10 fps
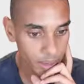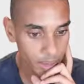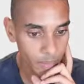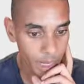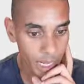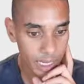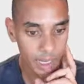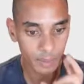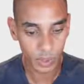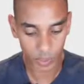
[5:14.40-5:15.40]
the
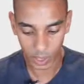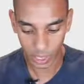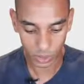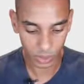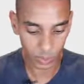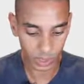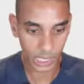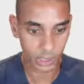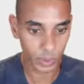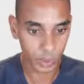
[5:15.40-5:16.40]
markup. So we don't actually want
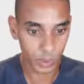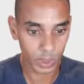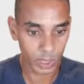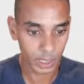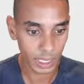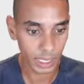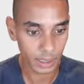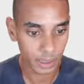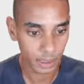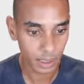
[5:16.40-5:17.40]
that. So we just want the
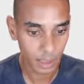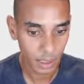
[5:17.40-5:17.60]
text.